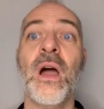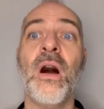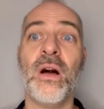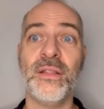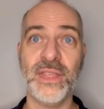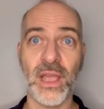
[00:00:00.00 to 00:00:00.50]

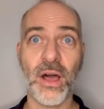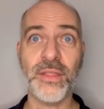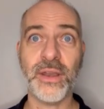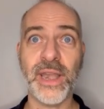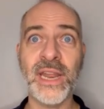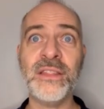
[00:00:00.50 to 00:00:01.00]
On the other
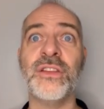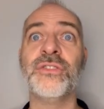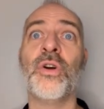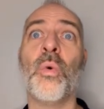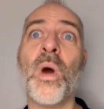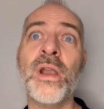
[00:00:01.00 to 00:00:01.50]
end,
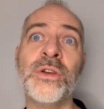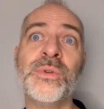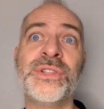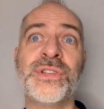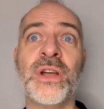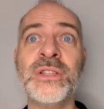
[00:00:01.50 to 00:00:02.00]
the
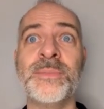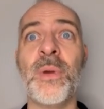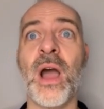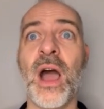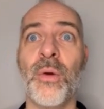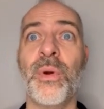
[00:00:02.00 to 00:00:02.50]
100 tons per
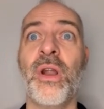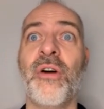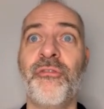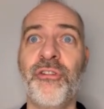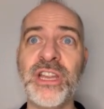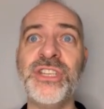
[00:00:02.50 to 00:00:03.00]
hour of
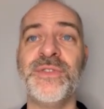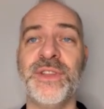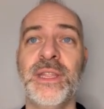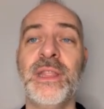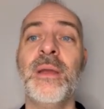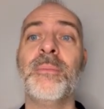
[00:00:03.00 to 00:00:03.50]
fresh
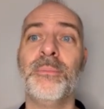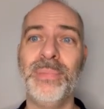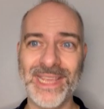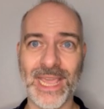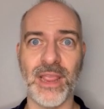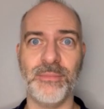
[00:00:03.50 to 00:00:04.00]
feed
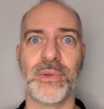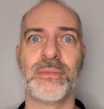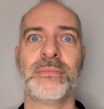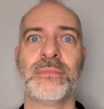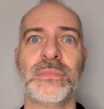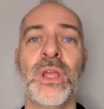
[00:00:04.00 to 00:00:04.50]
became
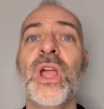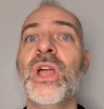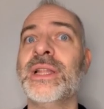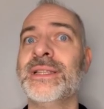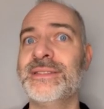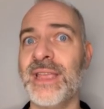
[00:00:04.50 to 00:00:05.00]

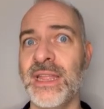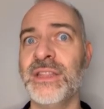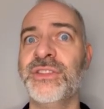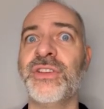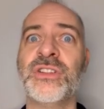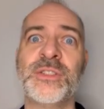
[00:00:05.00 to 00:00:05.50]
10
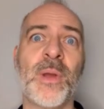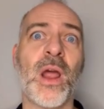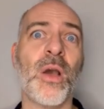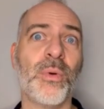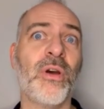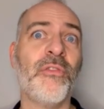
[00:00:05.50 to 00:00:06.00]
tons per
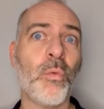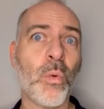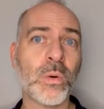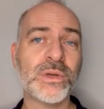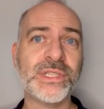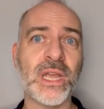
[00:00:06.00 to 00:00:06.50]
hour of
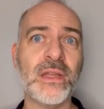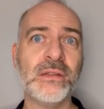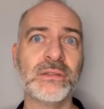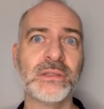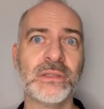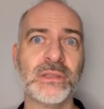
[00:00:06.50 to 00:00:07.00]
water,
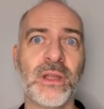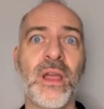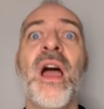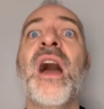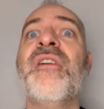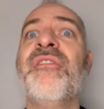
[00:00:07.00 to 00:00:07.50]

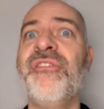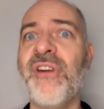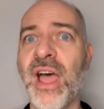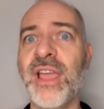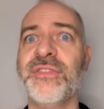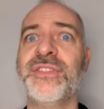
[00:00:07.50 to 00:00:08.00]

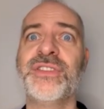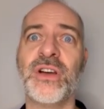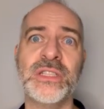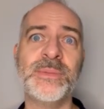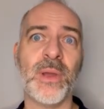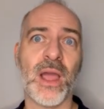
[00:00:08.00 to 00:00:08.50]
5
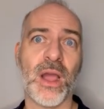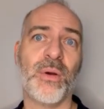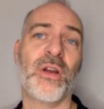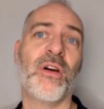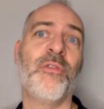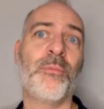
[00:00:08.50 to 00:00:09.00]
tons per hour
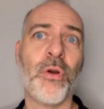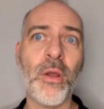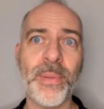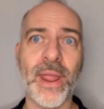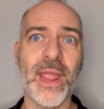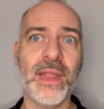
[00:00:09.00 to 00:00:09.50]
of
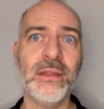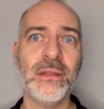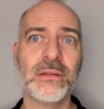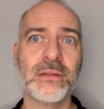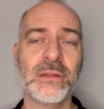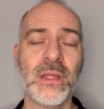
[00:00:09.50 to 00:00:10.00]
propane,
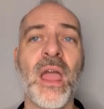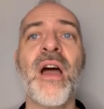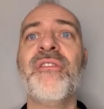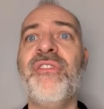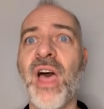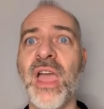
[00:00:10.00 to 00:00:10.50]

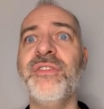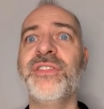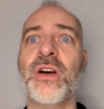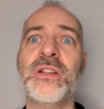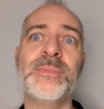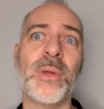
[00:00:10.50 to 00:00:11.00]
5
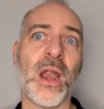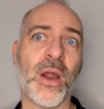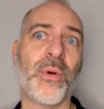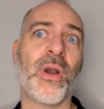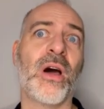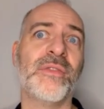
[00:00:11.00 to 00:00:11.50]
tons per
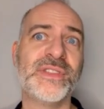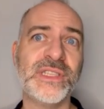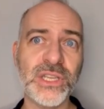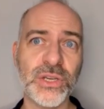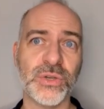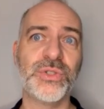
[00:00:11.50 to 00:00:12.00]
hour of
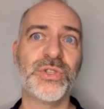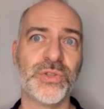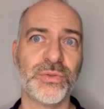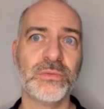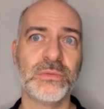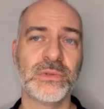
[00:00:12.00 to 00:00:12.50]
CO2,